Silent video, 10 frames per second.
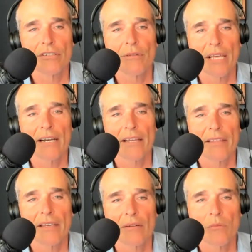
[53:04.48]
do that. I
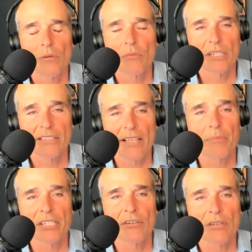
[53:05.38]
think. What what has
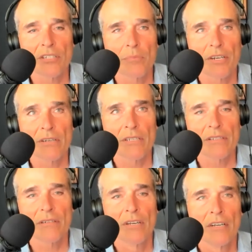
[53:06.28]
that been your
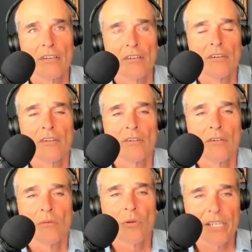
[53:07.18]
experience and
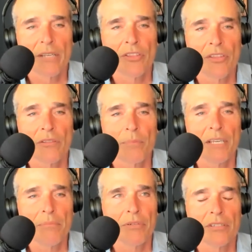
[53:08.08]
working with other
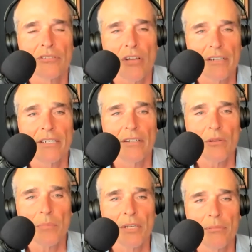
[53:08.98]
people and talking to
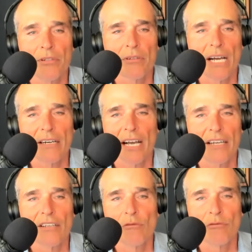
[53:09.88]
other people or how,
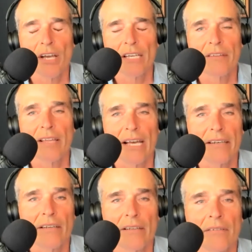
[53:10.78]
how do you find that